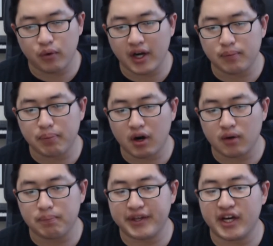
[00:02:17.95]
greater
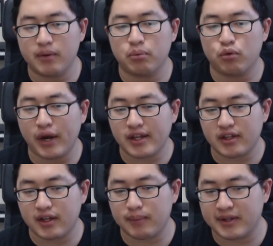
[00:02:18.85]
part become great
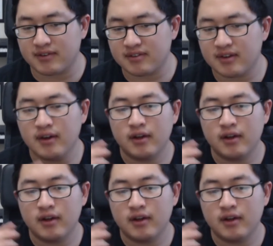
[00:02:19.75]
humans,